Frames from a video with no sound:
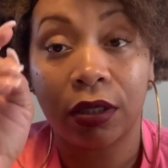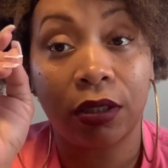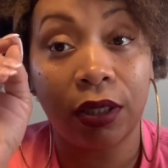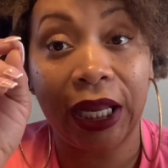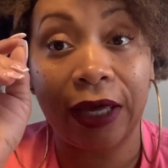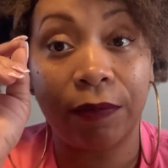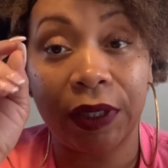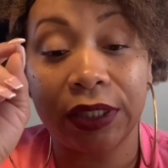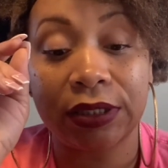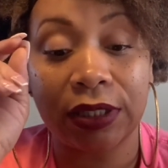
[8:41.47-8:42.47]
could have
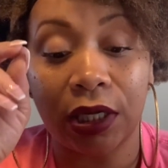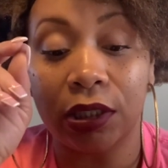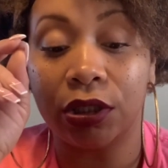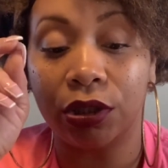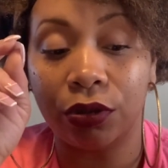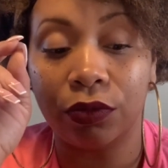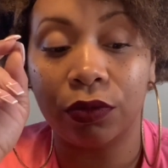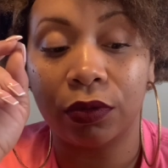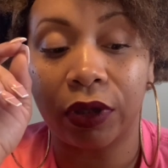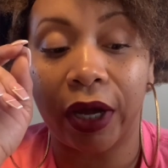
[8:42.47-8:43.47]
been telling you,
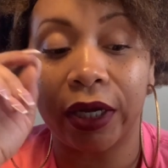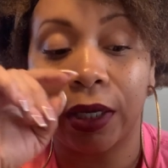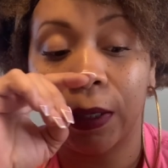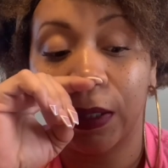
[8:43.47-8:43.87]
like,